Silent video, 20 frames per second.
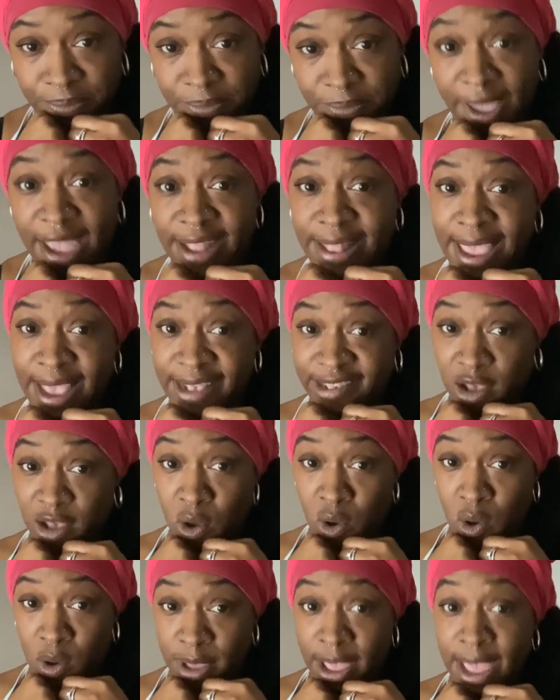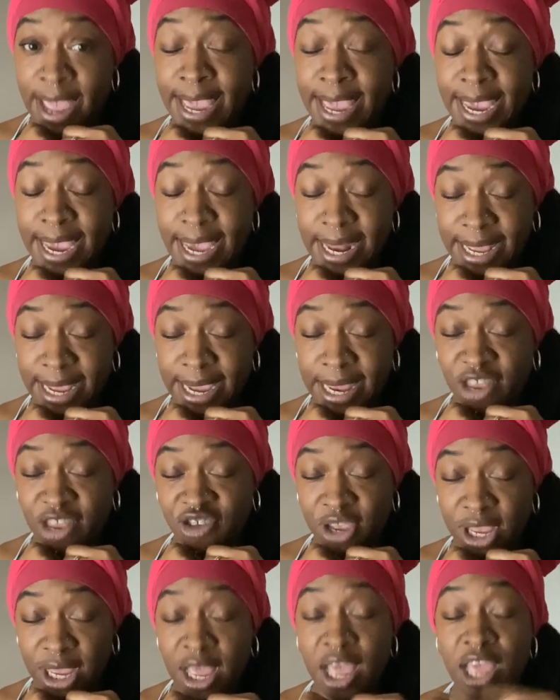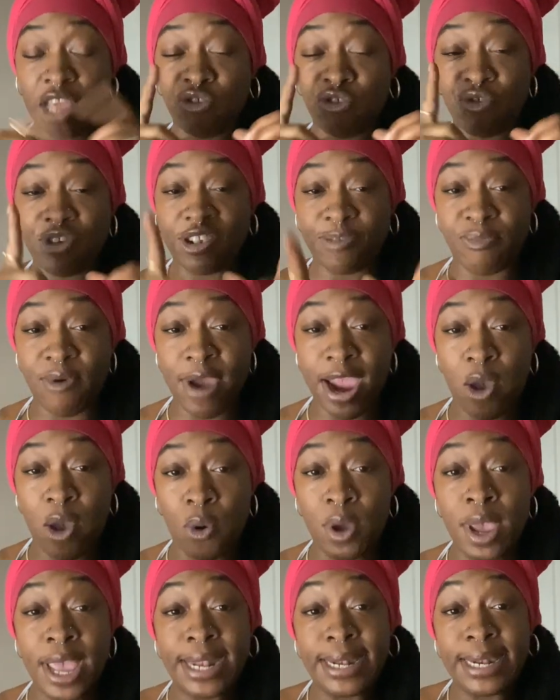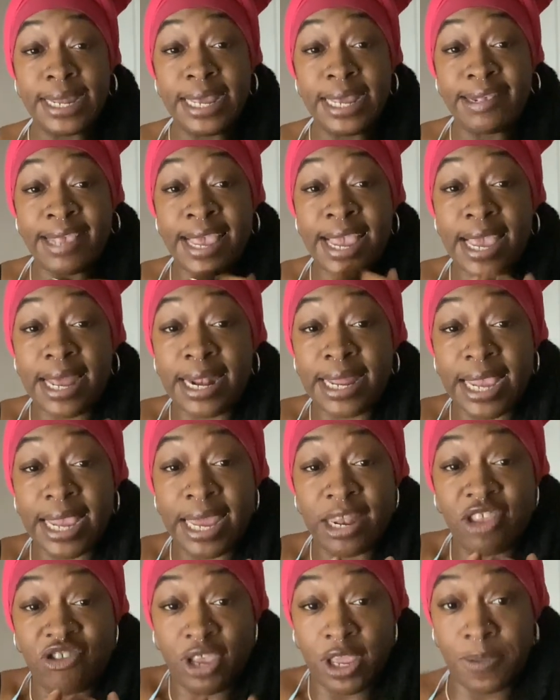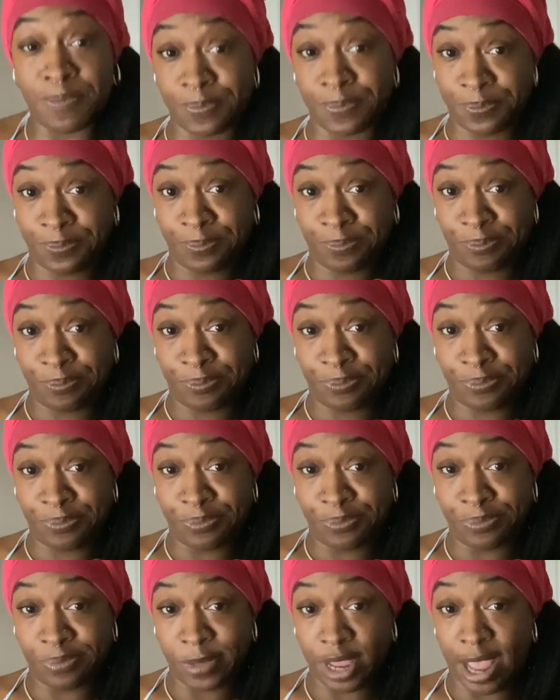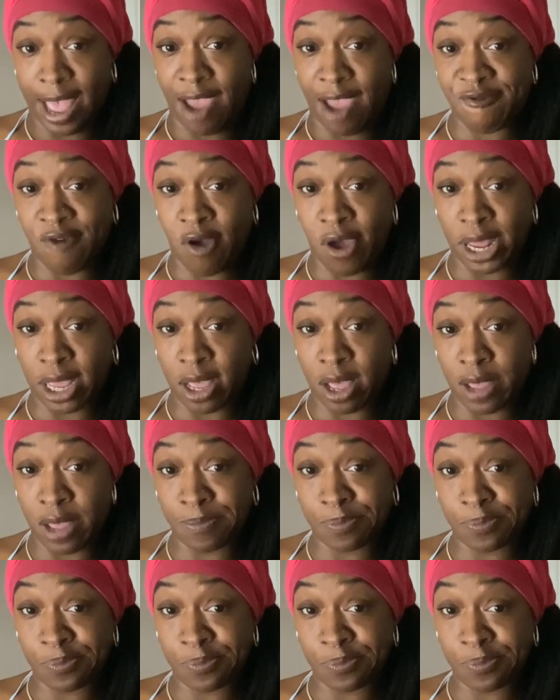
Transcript: Ain't that his song? Healing energy. Chris Brown needs healing energy. Ironic, huh?